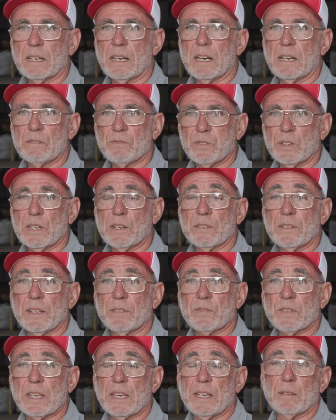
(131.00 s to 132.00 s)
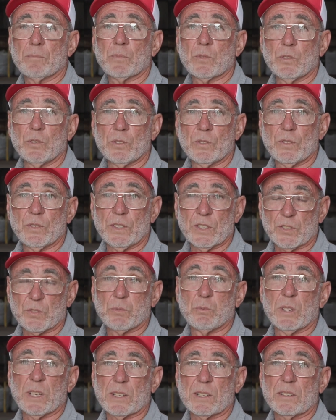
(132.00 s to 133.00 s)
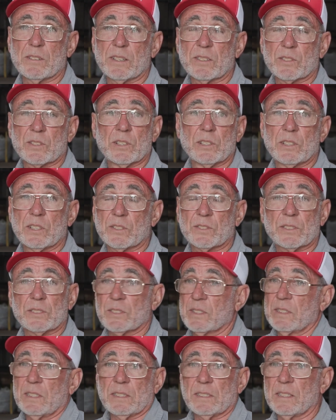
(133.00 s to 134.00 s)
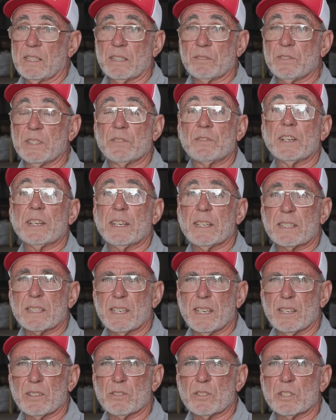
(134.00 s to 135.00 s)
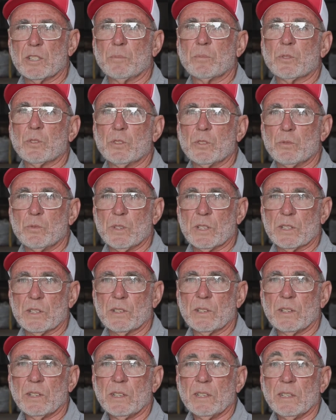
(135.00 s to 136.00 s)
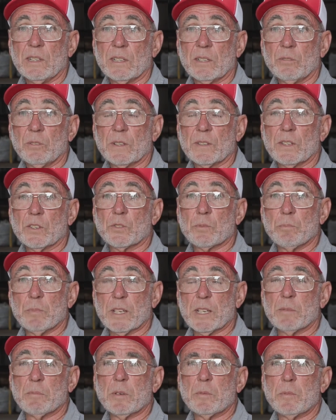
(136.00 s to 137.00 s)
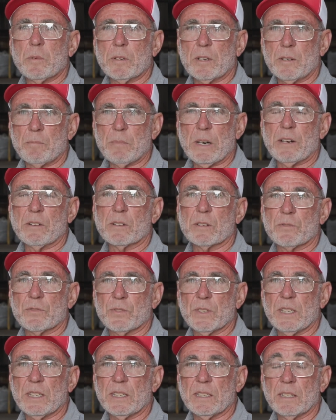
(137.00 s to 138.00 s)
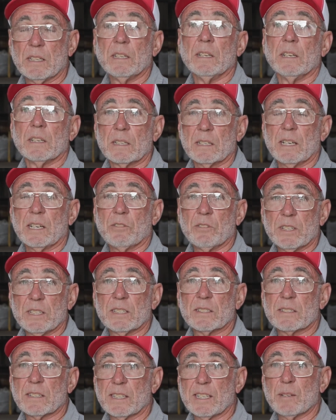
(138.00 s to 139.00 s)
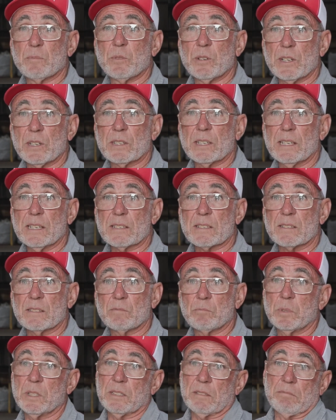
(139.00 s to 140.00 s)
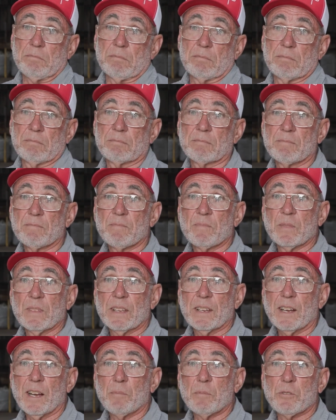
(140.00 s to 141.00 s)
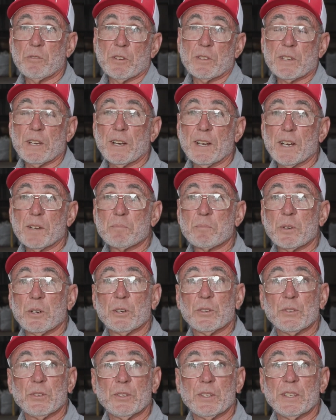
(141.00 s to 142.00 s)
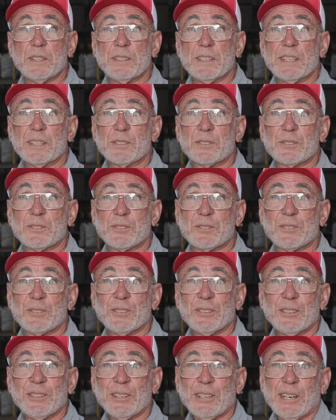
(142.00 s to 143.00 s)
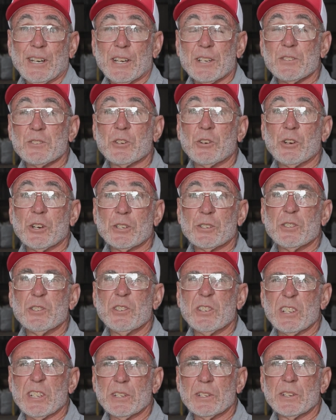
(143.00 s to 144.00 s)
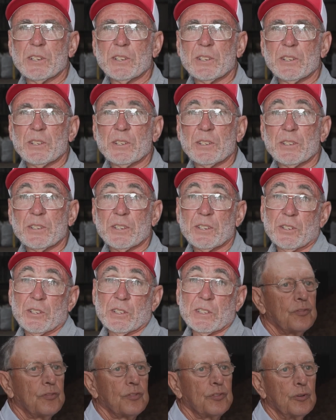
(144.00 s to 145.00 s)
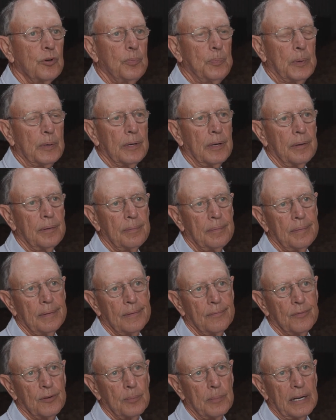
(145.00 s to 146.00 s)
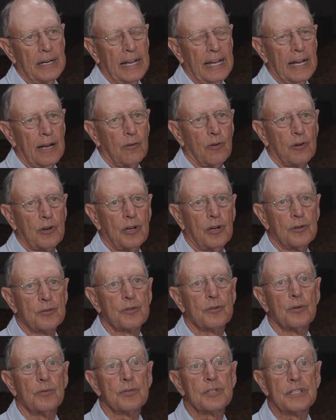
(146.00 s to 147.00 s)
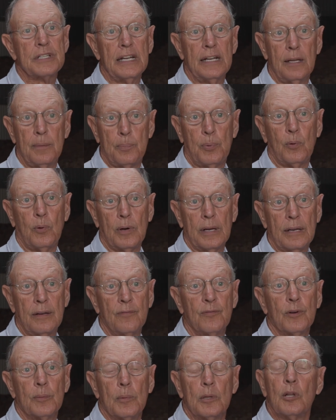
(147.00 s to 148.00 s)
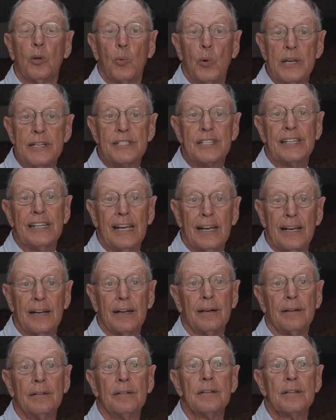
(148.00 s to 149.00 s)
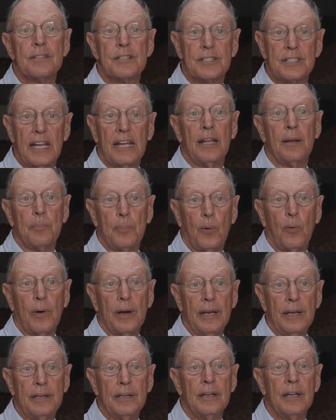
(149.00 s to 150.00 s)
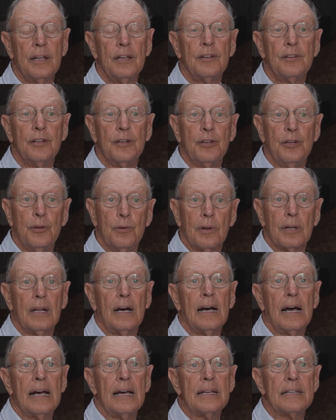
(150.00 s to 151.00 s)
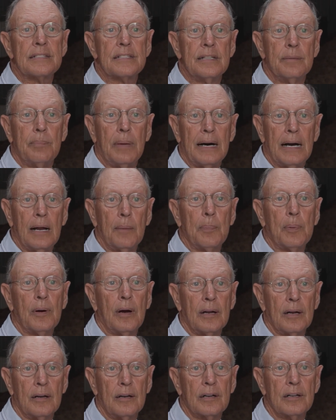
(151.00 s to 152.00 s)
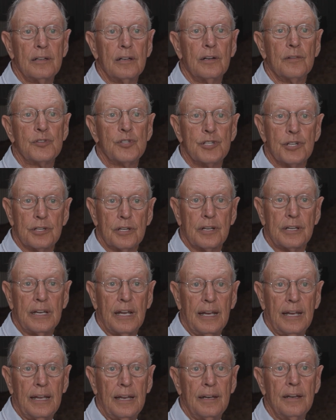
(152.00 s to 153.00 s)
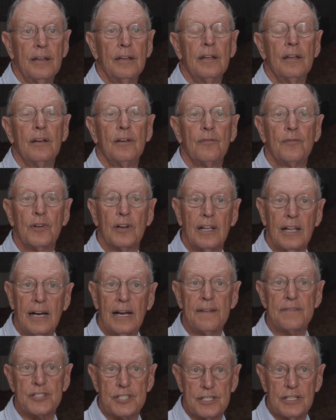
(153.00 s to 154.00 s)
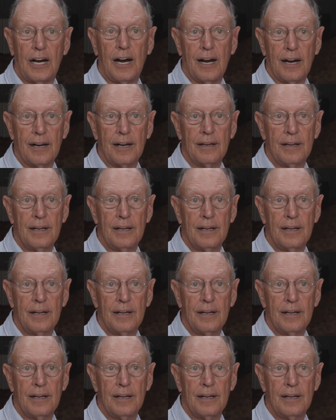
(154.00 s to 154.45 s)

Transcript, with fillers: I find they've came through this winter as good as I've ever had cattle come through the winter with this minimum amount of feed. Now, it is labor intensive, but I'm a retired person, and that's, I enjoy doing it. I think super from an agricultural standpoint, from a Louisiana standpoint, to utilize the byproduct of sugarcane for livestock.